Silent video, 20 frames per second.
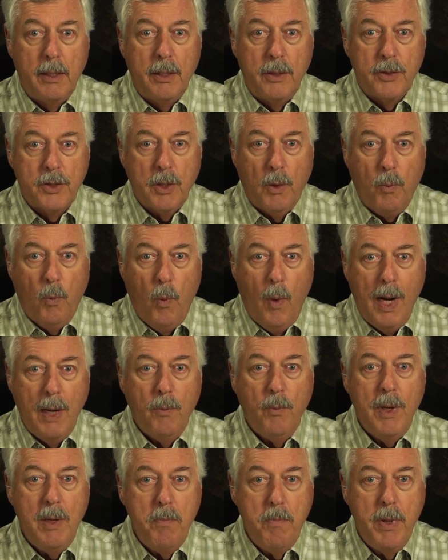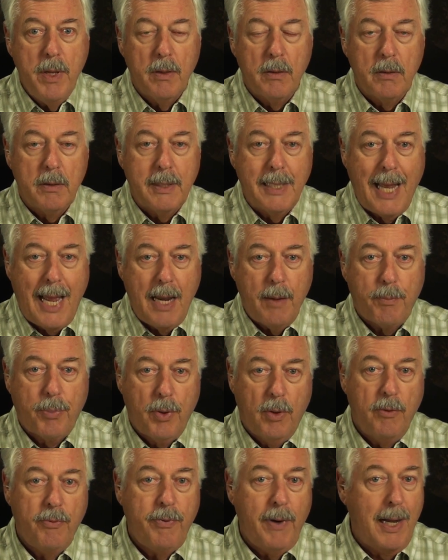So when we build that
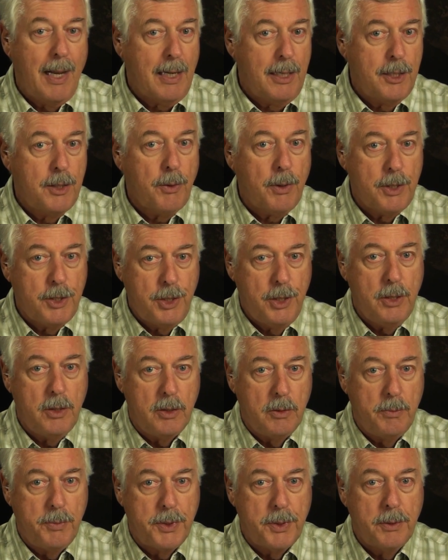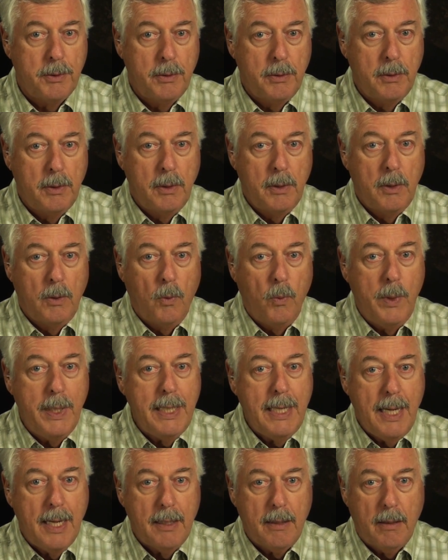profile into our tubes, we
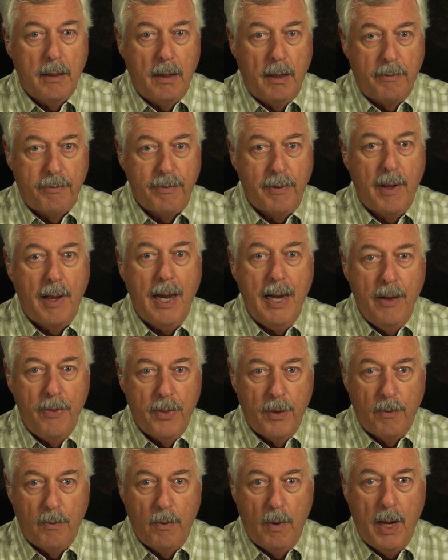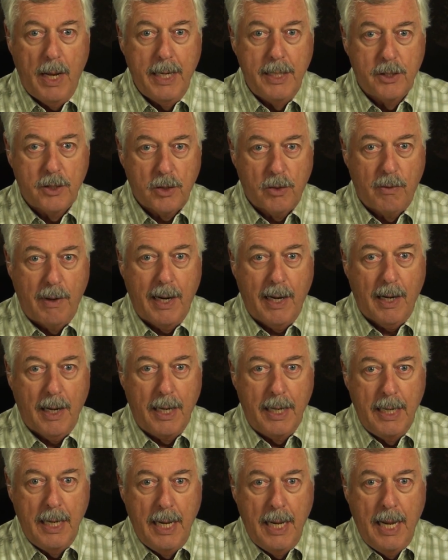get a fly that rides correctly.
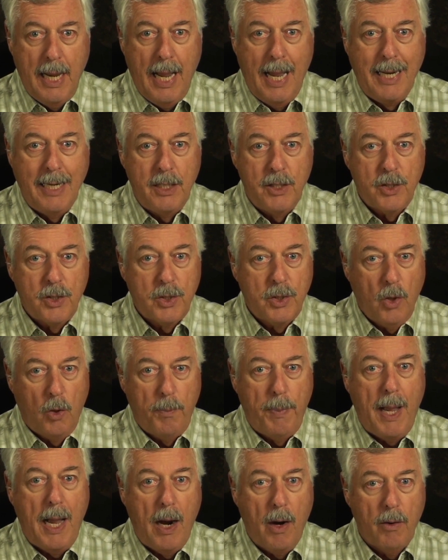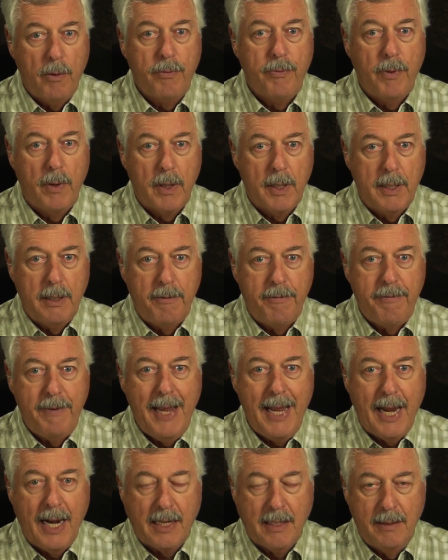And it's so powerful in
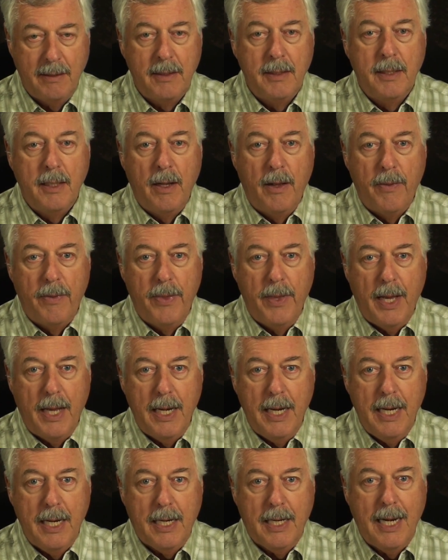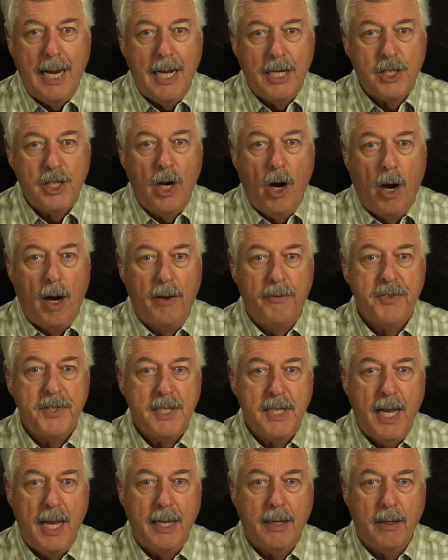effect that it can actually
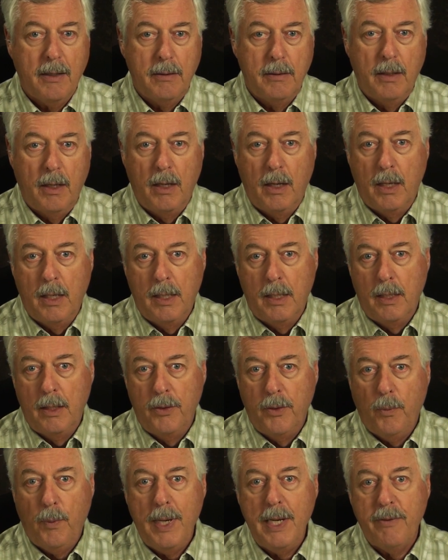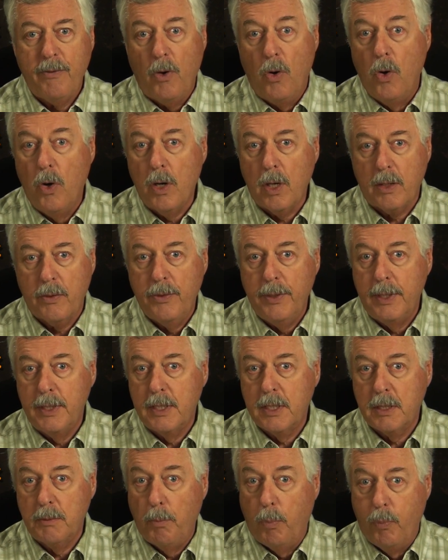offset the weight of a hook
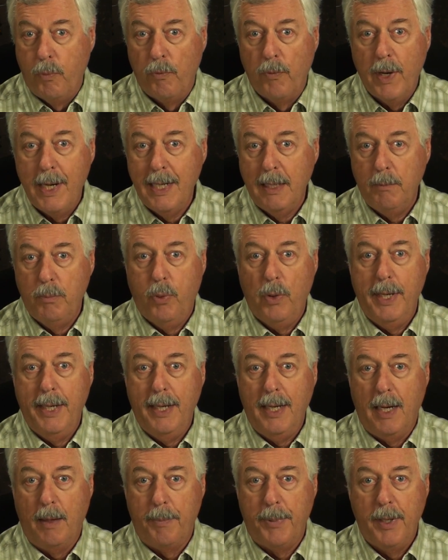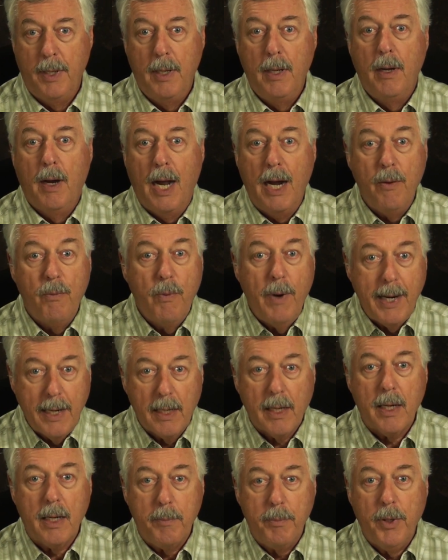that's riding point up. I
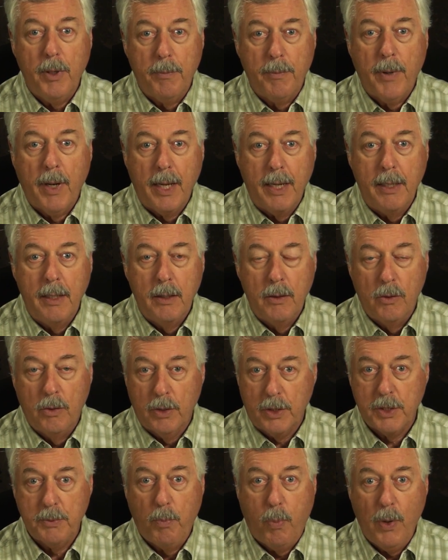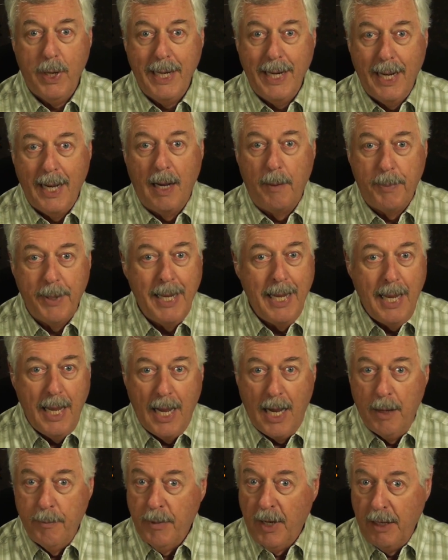regularly put my hooks point up
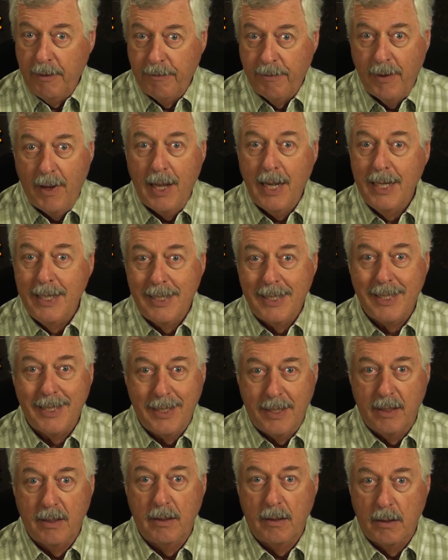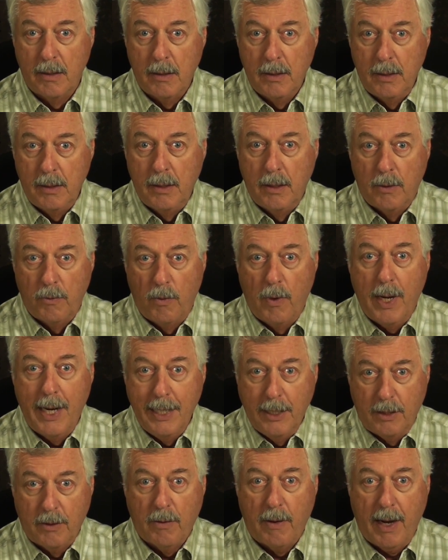and my flies still
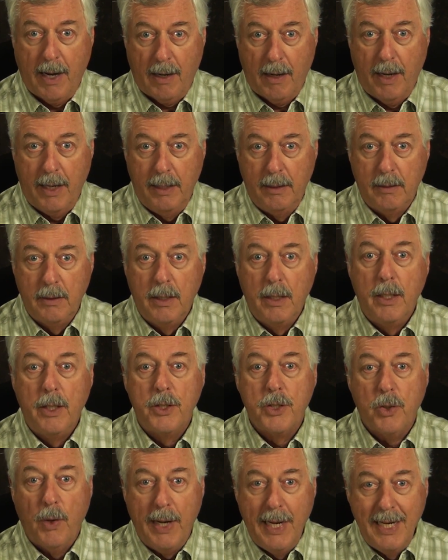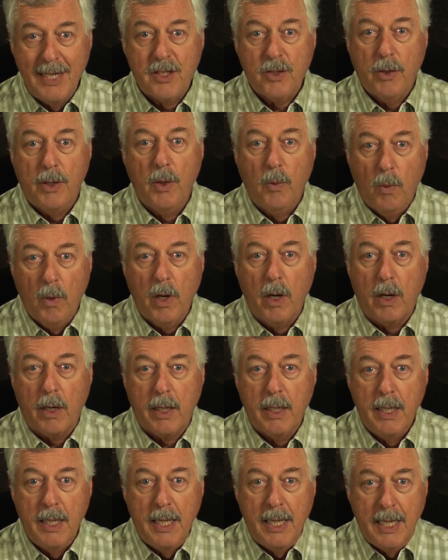ride correctly. So it's going to
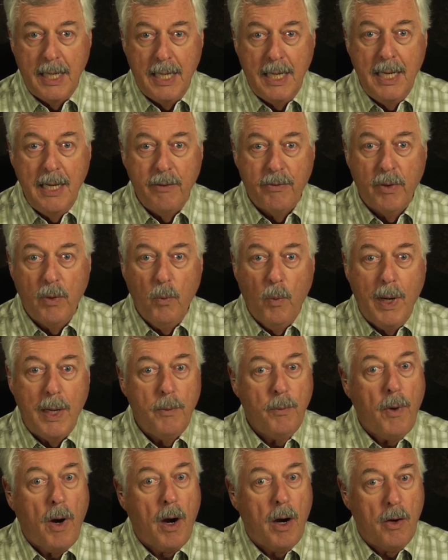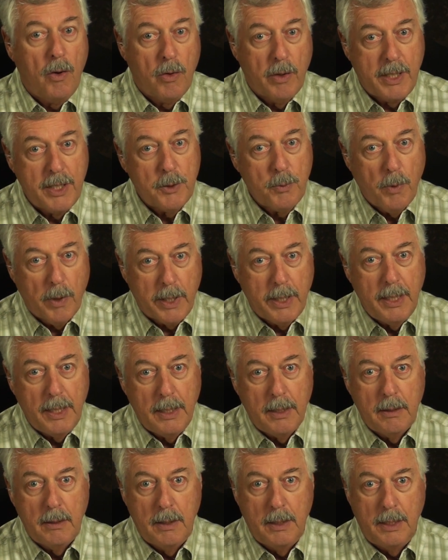work even when our hook is working
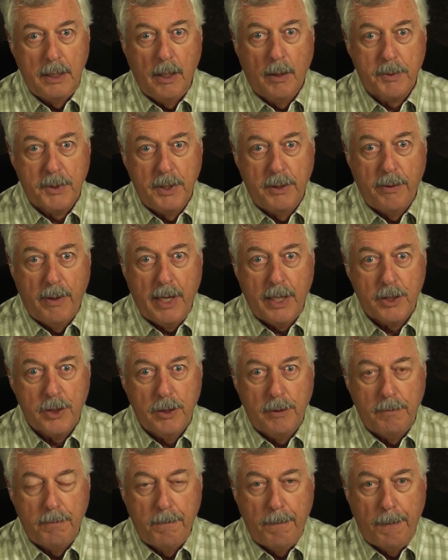in the opposite direction.